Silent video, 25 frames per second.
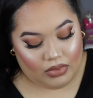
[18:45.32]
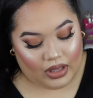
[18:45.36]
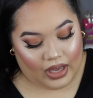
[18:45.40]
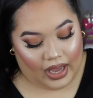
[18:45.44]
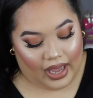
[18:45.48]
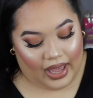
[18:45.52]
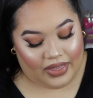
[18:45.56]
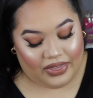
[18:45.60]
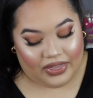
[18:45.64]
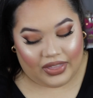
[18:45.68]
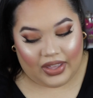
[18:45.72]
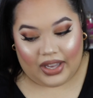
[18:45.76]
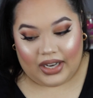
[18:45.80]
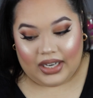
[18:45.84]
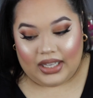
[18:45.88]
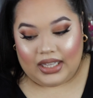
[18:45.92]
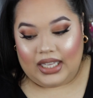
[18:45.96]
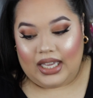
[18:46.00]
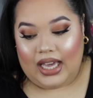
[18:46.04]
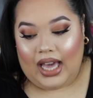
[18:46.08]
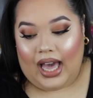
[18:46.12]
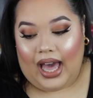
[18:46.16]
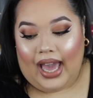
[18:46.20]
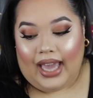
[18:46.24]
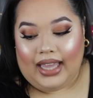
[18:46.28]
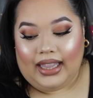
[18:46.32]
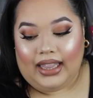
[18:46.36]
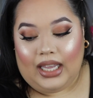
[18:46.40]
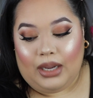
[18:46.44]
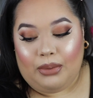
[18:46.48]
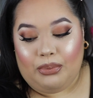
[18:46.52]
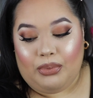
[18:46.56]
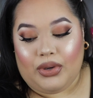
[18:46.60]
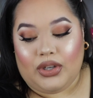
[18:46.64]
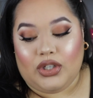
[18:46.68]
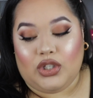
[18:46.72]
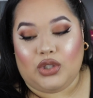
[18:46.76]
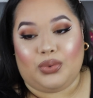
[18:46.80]
And then the highlight
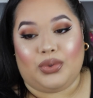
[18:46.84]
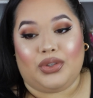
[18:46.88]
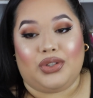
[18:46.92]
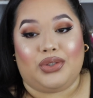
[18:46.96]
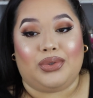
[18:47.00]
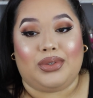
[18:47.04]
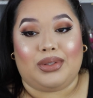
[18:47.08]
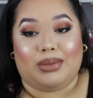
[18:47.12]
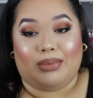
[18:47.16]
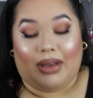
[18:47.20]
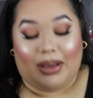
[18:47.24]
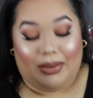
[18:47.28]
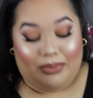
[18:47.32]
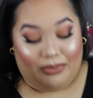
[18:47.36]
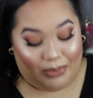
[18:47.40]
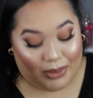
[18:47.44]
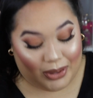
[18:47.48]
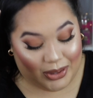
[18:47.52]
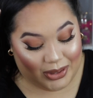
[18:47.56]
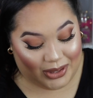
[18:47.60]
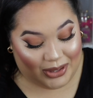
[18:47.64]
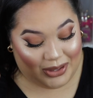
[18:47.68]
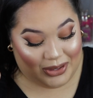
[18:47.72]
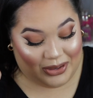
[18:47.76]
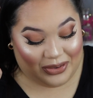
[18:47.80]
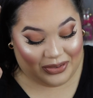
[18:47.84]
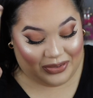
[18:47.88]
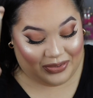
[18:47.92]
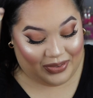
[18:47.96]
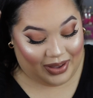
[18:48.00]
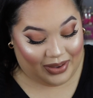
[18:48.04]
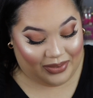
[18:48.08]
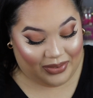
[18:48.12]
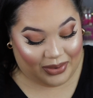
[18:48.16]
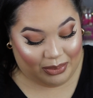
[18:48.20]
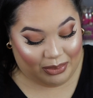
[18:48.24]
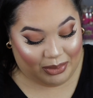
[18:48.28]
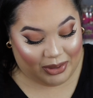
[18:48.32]
brush, which was my personal
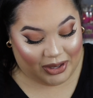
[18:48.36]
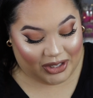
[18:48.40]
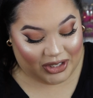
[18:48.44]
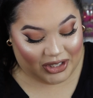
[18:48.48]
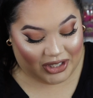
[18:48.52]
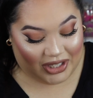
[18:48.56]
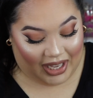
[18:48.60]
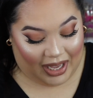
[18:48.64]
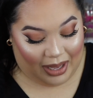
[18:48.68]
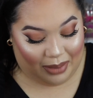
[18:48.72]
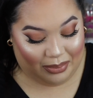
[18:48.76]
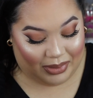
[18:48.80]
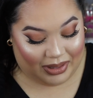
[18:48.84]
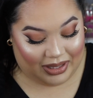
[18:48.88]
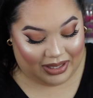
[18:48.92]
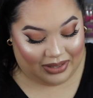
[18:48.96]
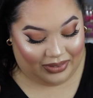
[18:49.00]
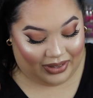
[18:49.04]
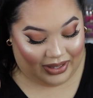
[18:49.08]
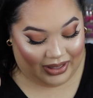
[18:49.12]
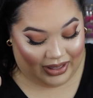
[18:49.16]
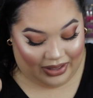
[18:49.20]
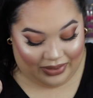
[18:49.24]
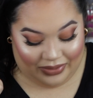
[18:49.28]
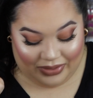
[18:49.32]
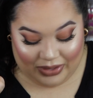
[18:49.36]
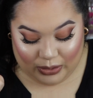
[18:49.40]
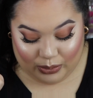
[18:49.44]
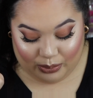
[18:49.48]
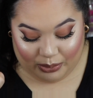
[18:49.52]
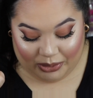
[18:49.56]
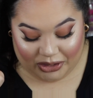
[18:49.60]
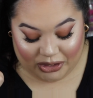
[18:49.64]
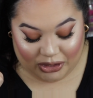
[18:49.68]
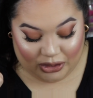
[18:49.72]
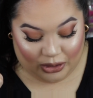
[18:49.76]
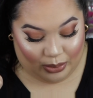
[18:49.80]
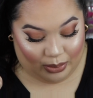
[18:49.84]
favorite brush. I can't believe I love this
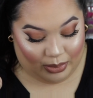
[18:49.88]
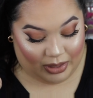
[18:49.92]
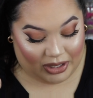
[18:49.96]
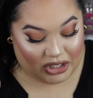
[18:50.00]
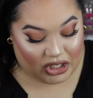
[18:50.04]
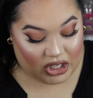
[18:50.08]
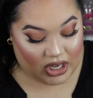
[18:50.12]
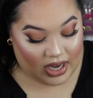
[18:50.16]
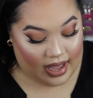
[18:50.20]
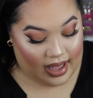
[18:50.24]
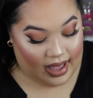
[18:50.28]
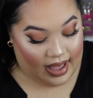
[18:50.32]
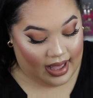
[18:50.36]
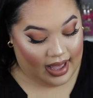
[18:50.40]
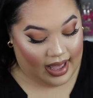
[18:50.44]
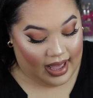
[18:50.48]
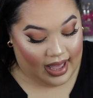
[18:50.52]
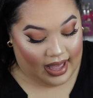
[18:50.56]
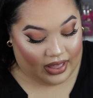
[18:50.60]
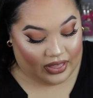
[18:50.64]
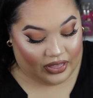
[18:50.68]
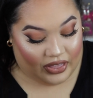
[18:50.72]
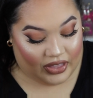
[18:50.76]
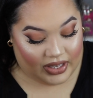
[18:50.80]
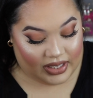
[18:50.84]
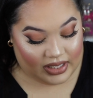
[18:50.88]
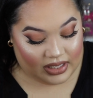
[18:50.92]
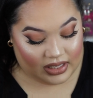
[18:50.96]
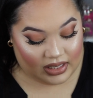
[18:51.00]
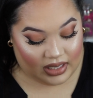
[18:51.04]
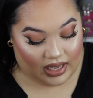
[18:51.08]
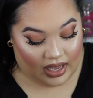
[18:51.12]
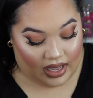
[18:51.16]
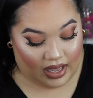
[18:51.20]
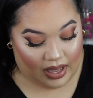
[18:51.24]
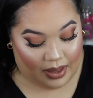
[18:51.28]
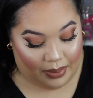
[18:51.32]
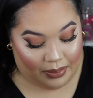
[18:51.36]
brush so much. This
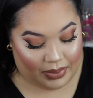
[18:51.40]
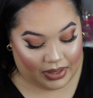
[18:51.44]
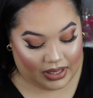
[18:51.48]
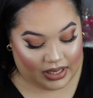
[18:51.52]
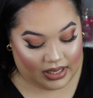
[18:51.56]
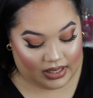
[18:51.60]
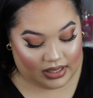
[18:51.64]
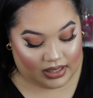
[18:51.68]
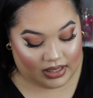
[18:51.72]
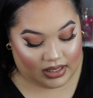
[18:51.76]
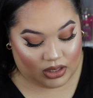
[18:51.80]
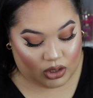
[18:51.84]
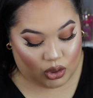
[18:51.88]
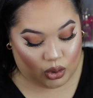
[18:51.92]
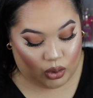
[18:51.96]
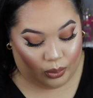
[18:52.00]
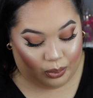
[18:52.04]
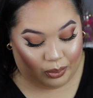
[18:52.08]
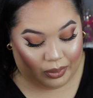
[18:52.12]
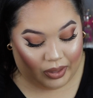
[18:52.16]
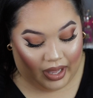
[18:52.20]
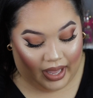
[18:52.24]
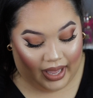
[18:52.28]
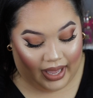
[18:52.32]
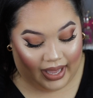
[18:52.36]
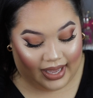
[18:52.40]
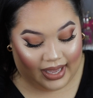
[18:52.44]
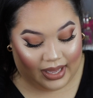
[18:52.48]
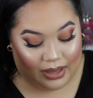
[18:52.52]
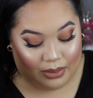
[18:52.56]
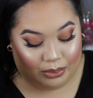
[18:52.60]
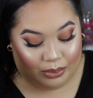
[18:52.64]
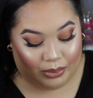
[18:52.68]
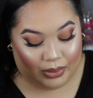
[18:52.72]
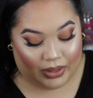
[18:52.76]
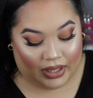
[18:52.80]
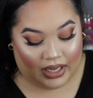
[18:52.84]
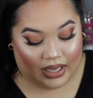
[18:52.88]
is to apply
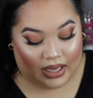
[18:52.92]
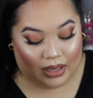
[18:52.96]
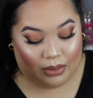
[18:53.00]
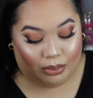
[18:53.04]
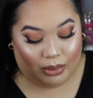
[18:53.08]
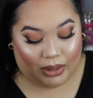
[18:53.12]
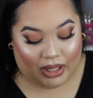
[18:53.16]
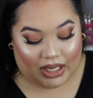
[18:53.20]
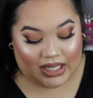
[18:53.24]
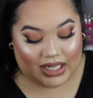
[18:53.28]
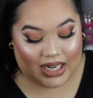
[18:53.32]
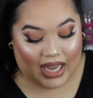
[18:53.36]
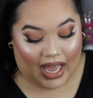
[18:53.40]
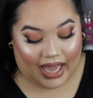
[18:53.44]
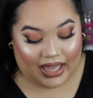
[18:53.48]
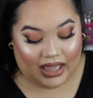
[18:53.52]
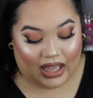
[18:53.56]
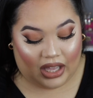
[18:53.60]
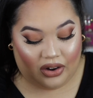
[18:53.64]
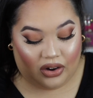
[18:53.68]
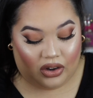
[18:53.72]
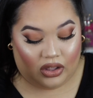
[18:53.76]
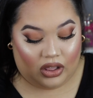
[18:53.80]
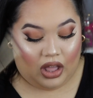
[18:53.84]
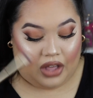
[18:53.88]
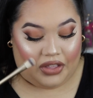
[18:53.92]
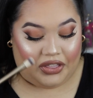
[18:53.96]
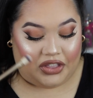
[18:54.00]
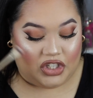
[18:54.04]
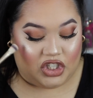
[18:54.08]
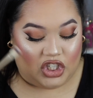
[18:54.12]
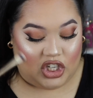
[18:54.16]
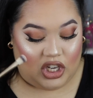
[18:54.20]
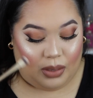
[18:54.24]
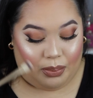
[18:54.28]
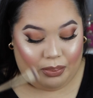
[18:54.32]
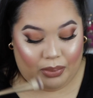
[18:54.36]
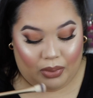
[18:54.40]
and blend highlighter along the
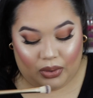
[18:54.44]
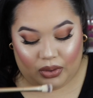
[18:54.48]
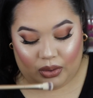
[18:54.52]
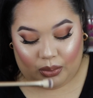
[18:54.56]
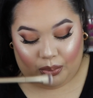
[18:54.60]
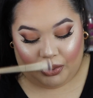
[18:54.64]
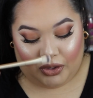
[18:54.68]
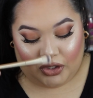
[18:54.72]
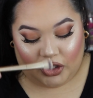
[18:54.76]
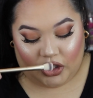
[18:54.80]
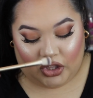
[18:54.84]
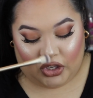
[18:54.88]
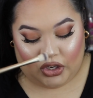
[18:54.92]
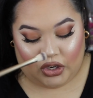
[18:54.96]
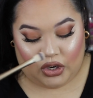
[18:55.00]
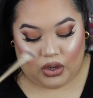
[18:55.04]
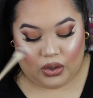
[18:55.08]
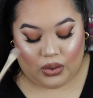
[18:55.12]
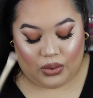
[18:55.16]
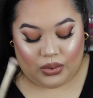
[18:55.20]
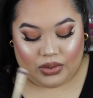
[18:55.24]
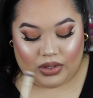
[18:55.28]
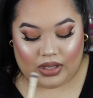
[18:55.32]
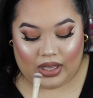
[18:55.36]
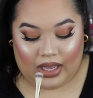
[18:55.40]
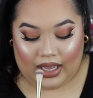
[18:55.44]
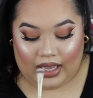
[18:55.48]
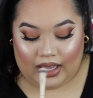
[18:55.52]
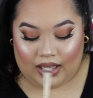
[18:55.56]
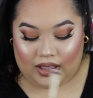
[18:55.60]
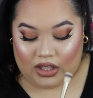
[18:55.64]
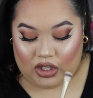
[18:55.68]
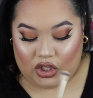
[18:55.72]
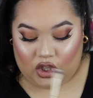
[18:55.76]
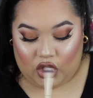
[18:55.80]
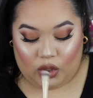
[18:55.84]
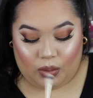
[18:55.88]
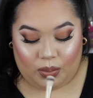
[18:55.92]
cheekbone, the bridge of the nose, and
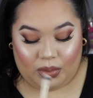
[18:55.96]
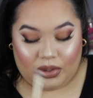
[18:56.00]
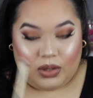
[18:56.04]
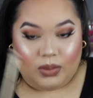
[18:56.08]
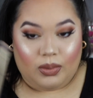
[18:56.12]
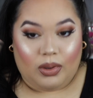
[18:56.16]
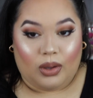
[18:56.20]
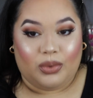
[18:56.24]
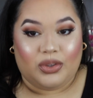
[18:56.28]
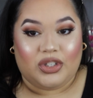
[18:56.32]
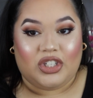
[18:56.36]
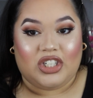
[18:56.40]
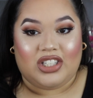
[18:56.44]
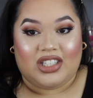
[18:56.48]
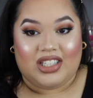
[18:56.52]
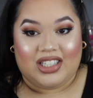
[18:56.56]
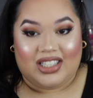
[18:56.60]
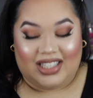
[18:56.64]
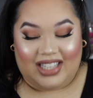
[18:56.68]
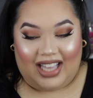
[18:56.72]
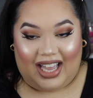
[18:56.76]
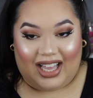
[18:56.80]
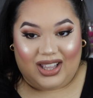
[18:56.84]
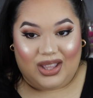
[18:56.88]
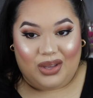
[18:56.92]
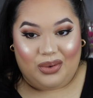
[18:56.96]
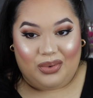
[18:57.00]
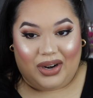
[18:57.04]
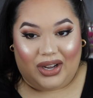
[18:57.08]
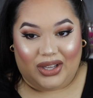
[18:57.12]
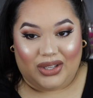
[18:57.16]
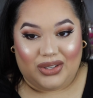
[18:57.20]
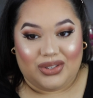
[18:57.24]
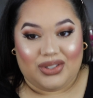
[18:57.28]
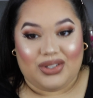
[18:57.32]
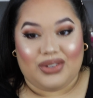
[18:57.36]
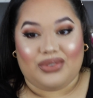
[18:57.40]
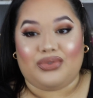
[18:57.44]
the cupid's bow, which is exactly what I
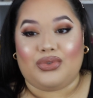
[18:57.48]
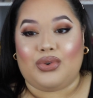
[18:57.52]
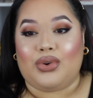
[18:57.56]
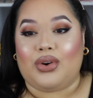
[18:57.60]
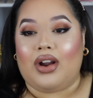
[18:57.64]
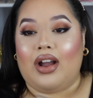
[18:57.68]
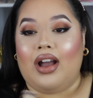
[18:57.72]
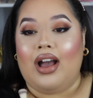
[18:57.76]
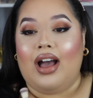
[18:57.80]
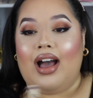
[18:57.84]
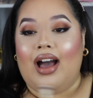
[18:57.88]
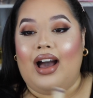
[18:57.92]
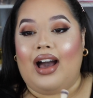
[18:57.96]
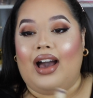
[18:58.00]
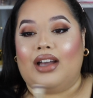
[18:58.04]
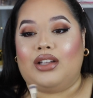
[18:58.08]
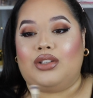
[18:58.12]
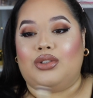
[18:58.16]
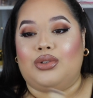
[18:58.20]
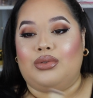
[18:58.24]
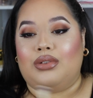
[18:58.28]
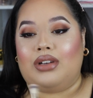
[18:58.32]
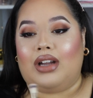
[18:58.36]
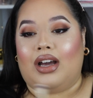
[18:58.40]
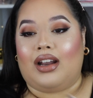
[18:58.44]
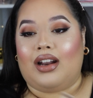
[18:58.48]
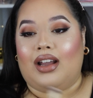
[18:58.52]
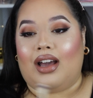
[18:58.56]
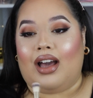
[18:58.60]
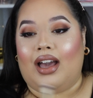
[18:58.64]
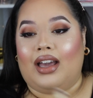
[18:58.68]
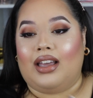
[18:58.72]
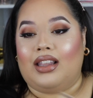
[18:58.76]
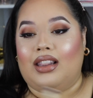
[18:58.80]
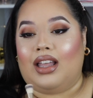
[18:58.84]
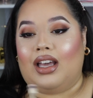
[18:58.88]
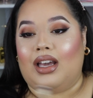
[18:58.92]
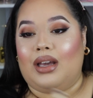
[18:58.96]
used it for. I do not
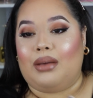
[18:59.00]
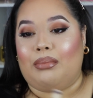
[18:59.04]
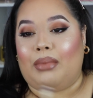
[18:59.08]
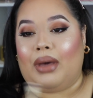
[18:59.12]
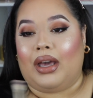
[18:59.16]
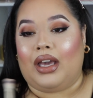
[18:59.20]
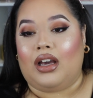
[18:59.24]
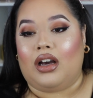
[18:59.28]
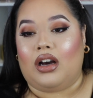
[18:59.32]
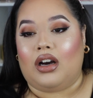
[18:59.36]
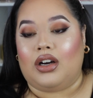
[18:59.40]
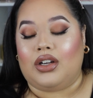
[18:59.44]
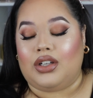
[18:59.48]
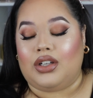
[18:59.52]
highlight my